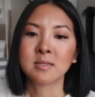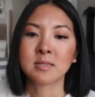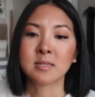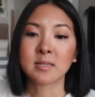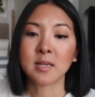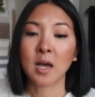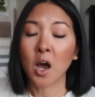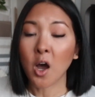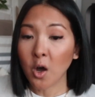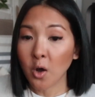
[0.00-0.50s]

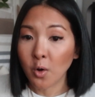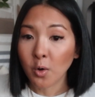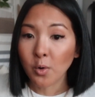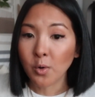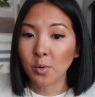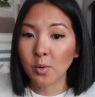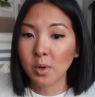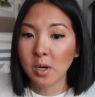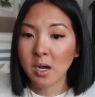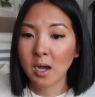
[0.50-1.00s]

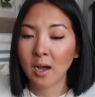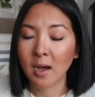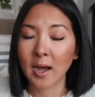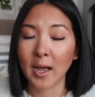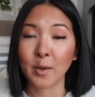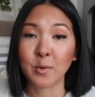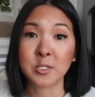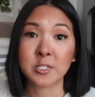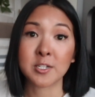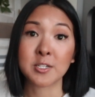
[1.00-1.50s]
So
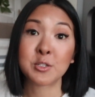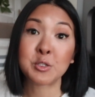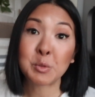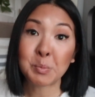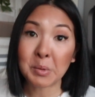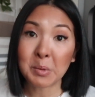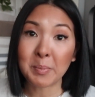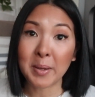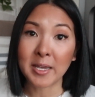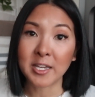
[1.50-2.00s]
I was just
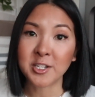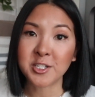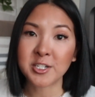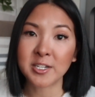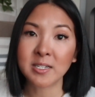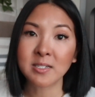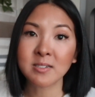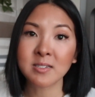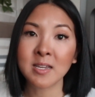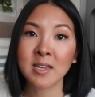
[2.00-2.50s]
super
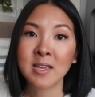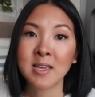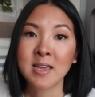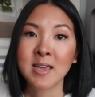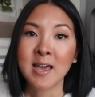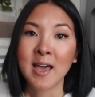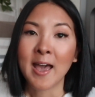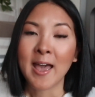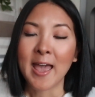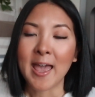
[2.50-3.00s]
patient,
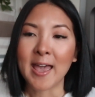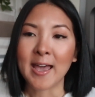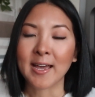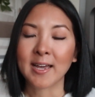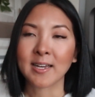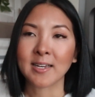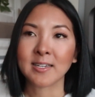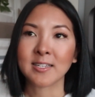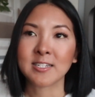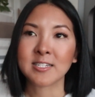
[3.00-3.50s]

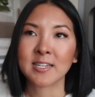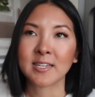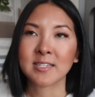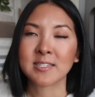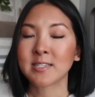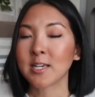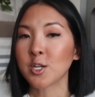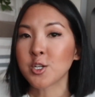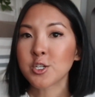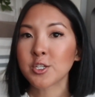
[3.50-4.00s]
and
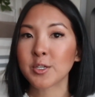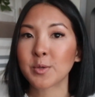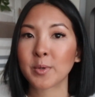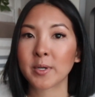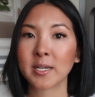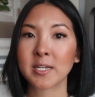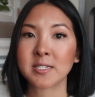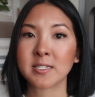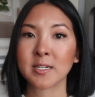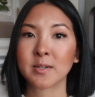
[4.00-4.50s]
essentially what
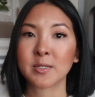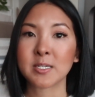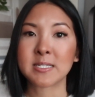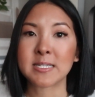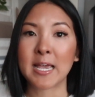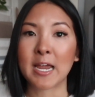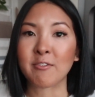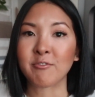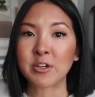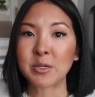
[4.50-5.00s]
I did is
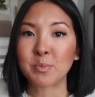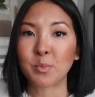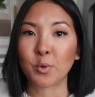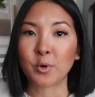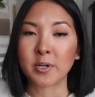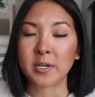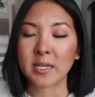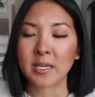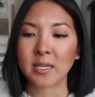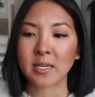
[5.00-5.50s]
every
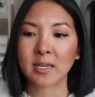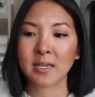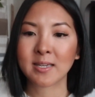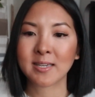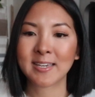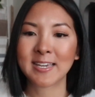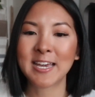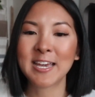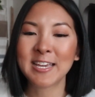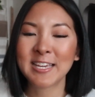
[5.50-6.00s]
morning
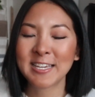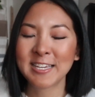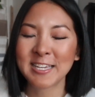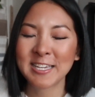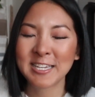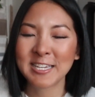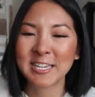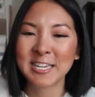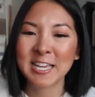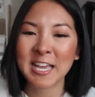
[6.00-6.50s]

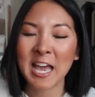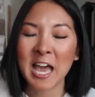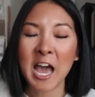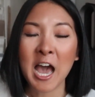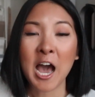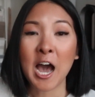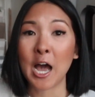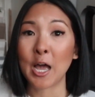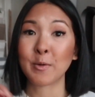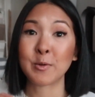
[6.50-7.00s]

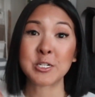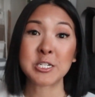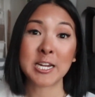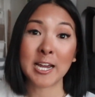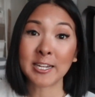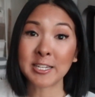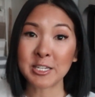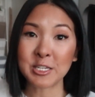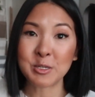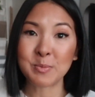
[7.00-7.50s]
I would
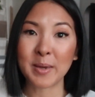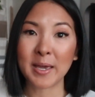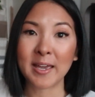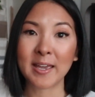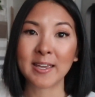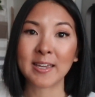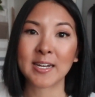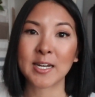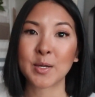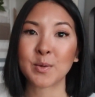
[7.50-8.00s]
check
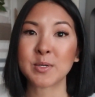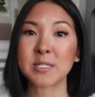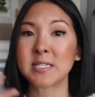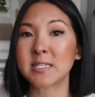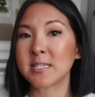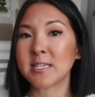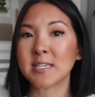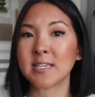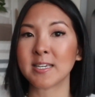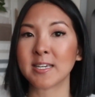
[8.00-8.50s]
eBay and I would
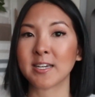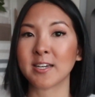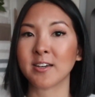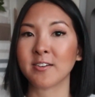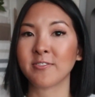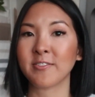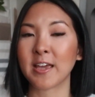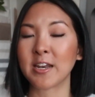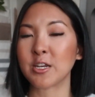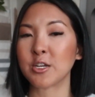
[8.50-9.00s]
see
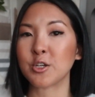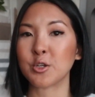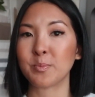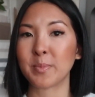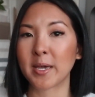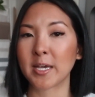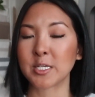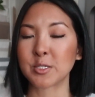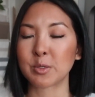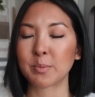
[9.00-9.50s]
if any new
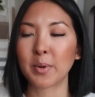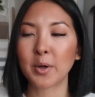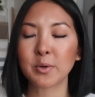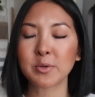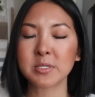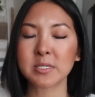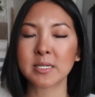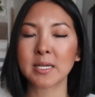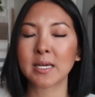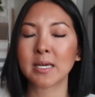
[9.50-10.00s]
bags are
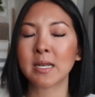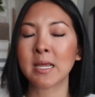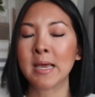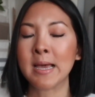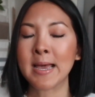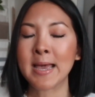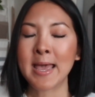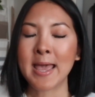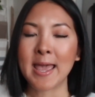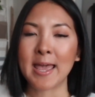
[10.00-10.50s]
posted,
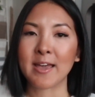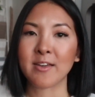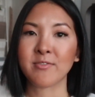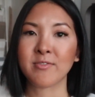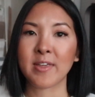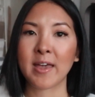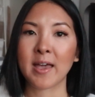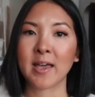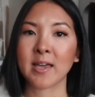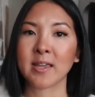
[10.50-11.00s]

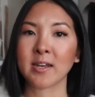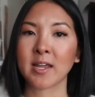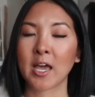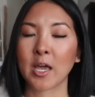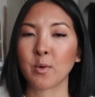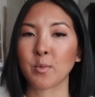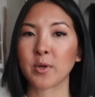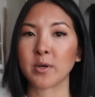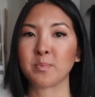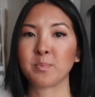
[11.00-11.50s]
and then
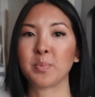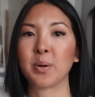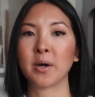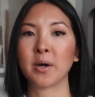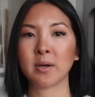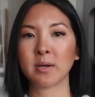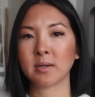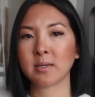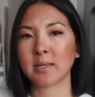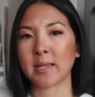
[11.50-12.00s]
I would
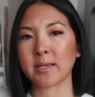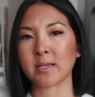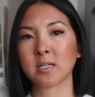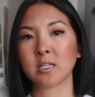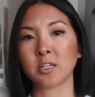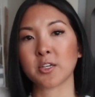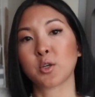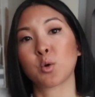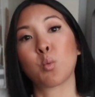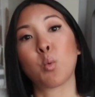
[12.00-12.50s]
like
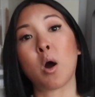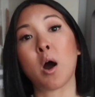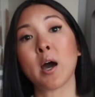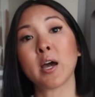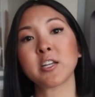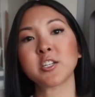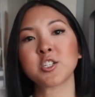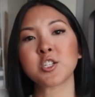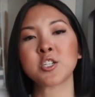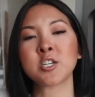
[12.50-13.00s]
click
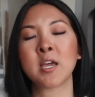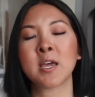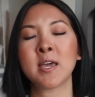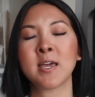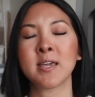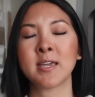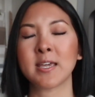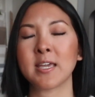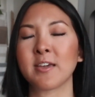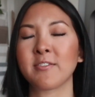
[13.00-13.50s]
watch
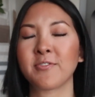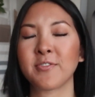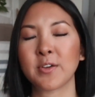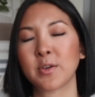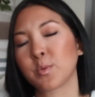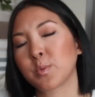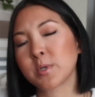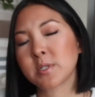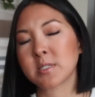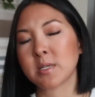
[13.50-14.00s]
if
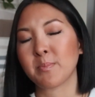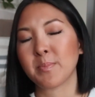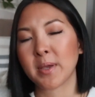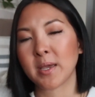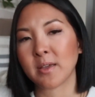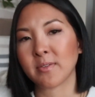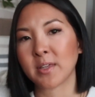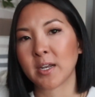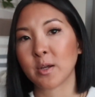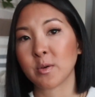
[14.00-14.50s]
it was a
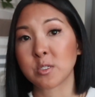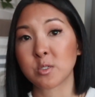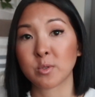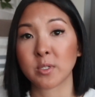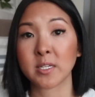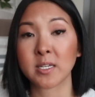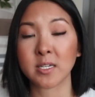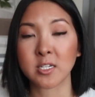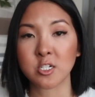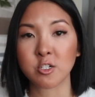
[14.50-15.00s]
bag that I was
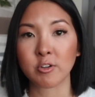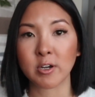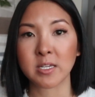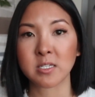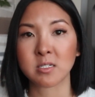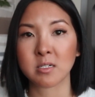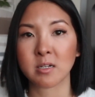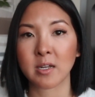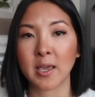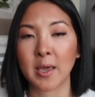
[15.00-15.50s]
really
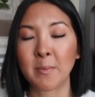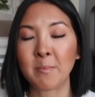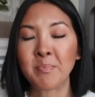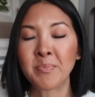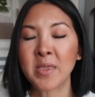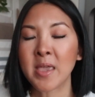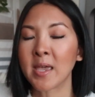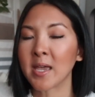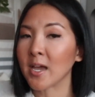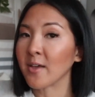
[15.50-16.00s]
interested in.
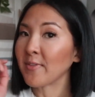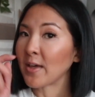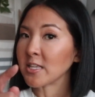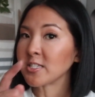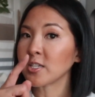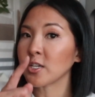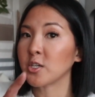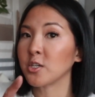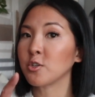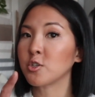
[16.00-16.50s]
And
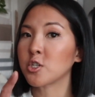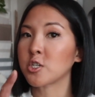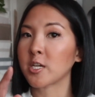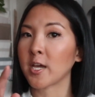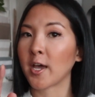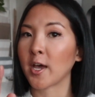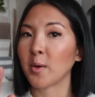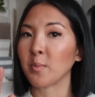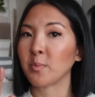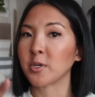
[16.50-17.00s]
that's a huge
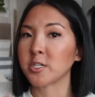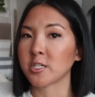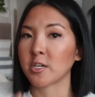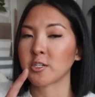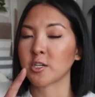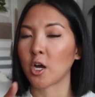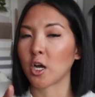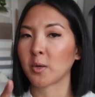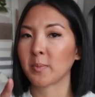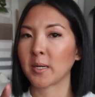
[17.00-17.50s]
tip, which I'll
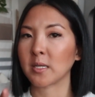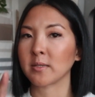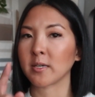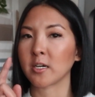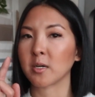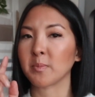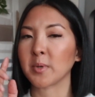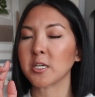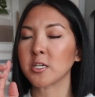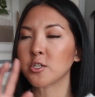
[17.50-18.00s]
talk about
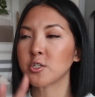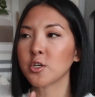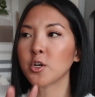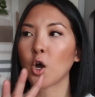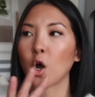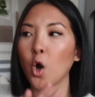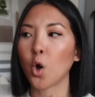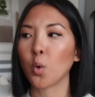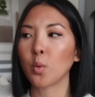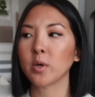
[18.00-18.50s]
later, but you should
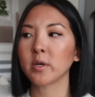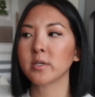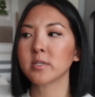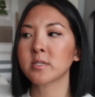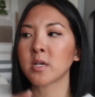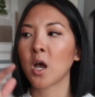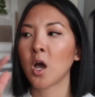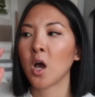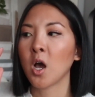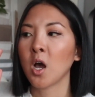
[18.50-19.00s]
always
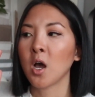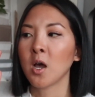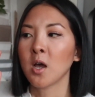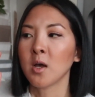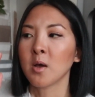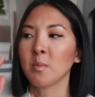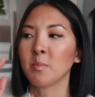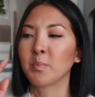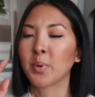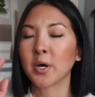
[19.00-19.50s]

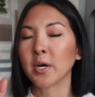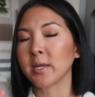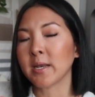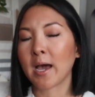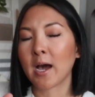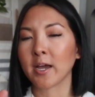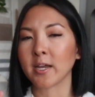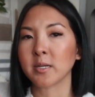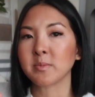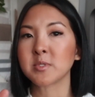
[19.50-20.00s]
put
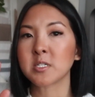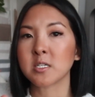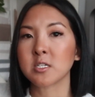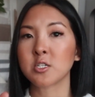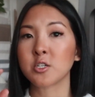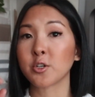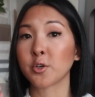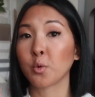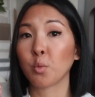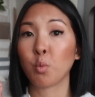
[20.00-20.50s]
items
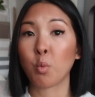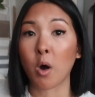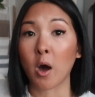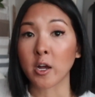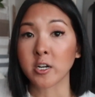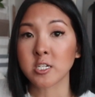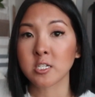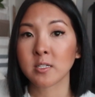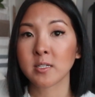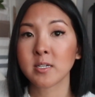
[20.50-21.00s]
into your
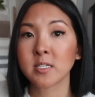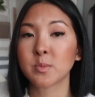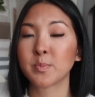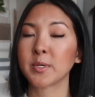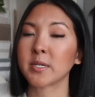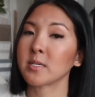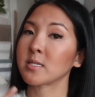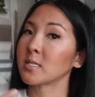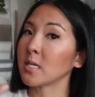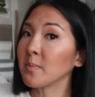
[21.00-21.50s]
watch list,
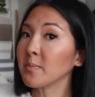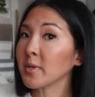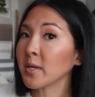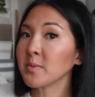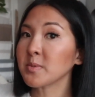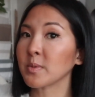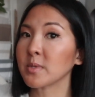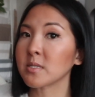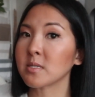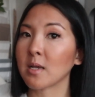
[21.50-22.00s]
because
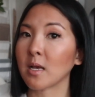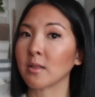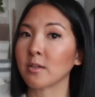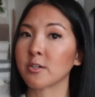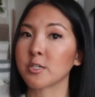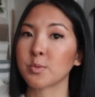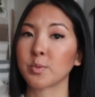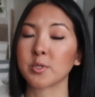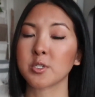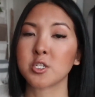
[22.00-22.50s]
sometimes what
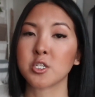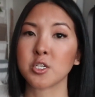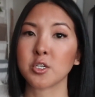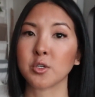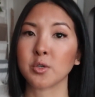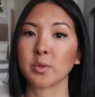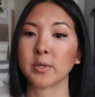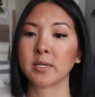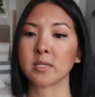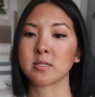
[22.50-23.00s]
sellers will
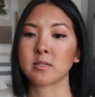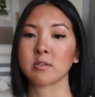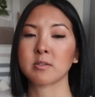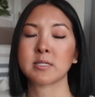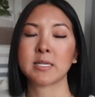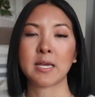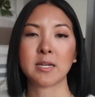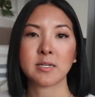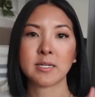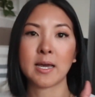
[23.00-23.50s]
do is they'll
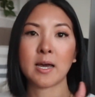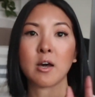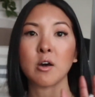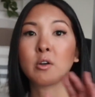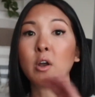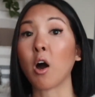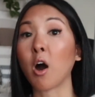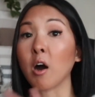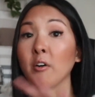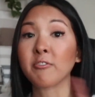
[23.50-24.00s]
send
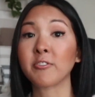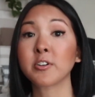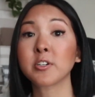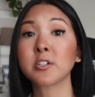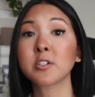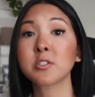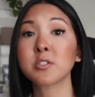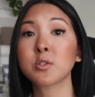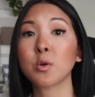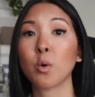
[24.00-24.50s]
out
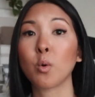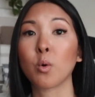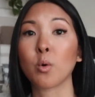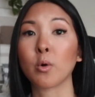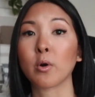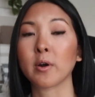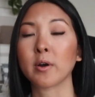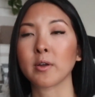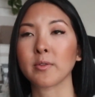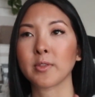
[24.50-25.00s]
offers,
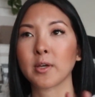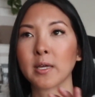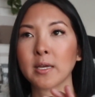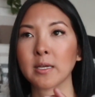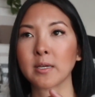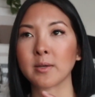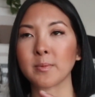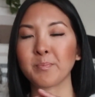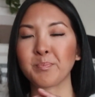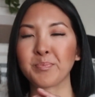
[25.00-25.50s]
or
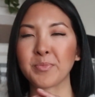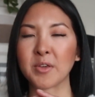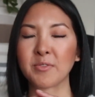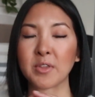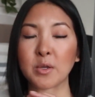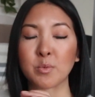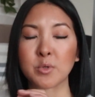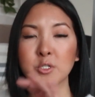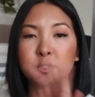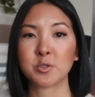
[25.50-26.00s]
like if
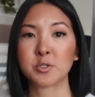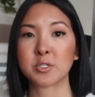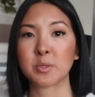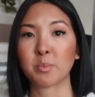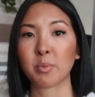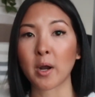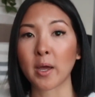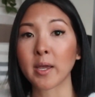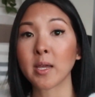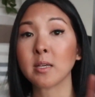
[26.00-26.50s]
they reduce the
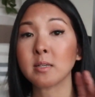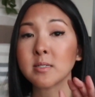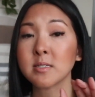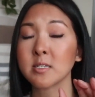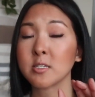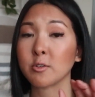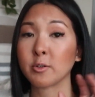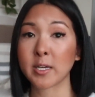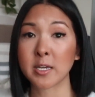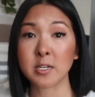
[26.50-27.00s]
price,
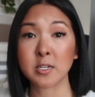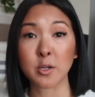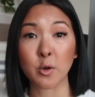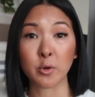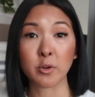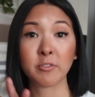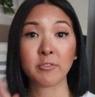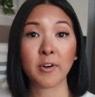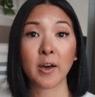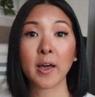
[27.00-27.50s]
you'll get
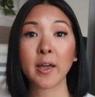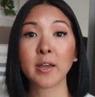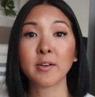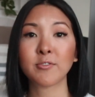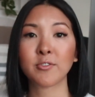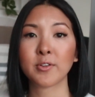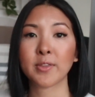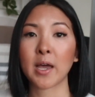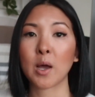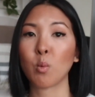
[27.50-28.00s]
notified
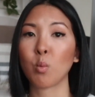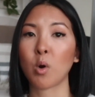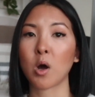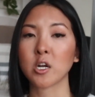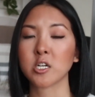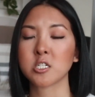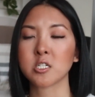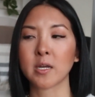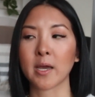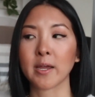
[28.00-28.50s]
for that
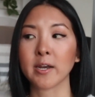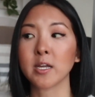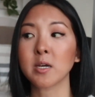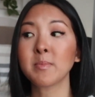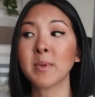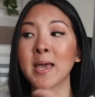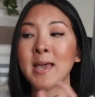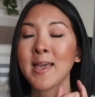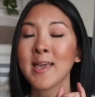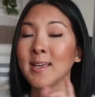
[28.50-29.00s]
watched
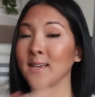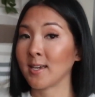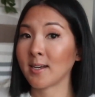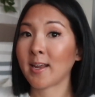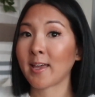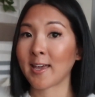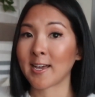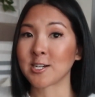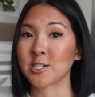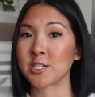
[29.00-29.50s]
item. And
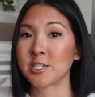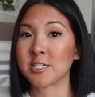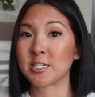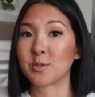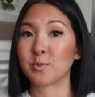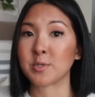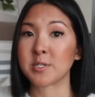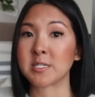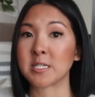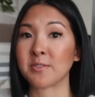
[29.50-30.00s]
I actually
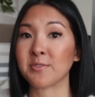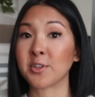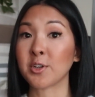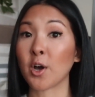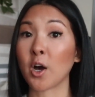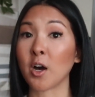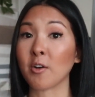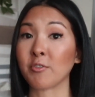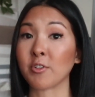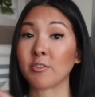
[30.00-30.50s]
did receive an
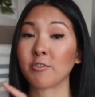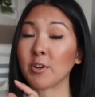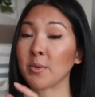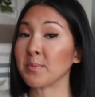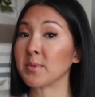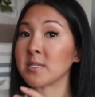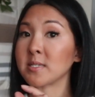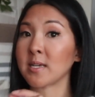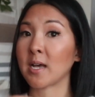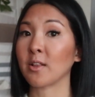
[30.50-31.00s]
offer from
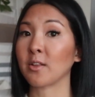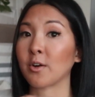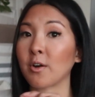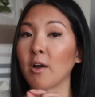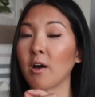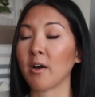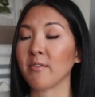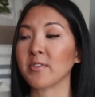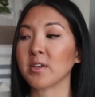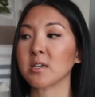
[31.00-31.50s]
the seller
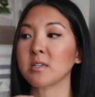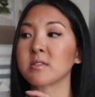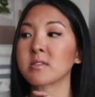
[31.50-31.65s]
on this.